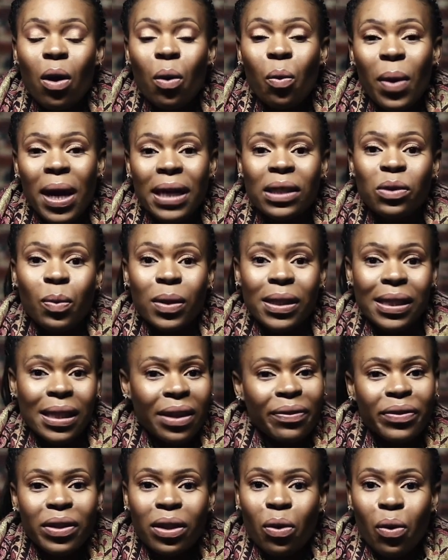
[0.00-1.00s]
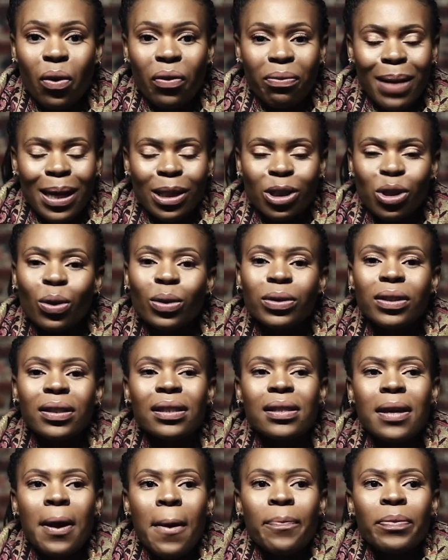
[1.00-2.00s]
weight was lifted off my shoulders.